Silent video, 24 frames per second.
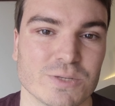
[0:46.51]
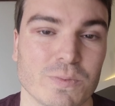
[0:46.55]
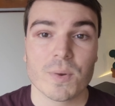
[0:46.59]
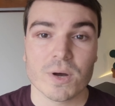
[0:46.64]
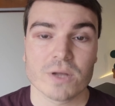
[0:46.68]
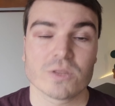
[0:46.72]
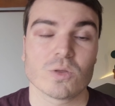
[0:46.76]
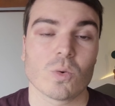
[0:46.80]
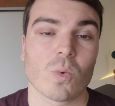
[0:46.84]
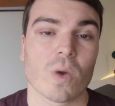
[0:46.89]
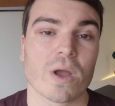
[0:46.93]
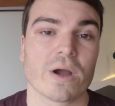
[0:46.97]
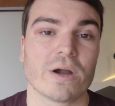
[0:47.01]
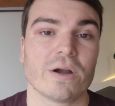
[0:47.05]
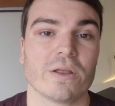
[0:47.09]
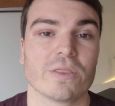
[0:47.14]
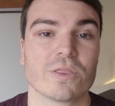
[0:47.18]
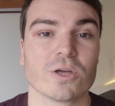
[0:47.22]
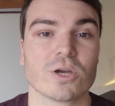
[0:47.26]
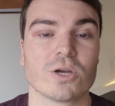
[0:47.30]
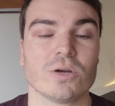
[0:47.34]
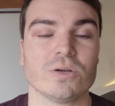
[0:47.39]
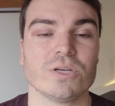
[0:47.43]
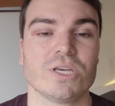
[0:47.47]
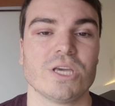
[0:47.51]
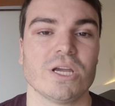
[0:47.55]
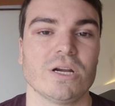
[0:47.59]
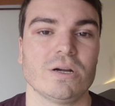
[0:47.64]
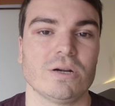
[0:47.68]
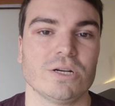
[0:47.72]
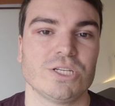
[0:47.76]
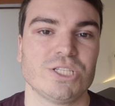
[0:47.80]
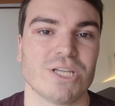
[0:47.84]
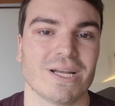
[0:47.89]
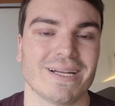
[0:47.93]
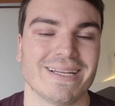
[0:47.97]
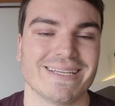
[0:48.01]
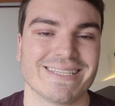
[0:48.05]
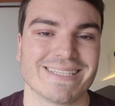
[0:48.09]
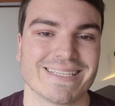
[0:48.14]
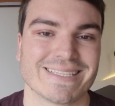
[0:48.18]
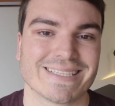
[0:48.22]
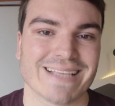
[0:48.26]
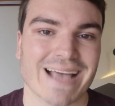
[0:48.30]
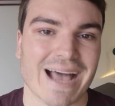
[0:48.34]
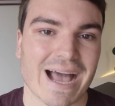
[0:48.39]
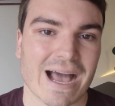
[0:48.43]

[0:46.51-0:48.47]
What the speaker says: But where the Conqueror Challenges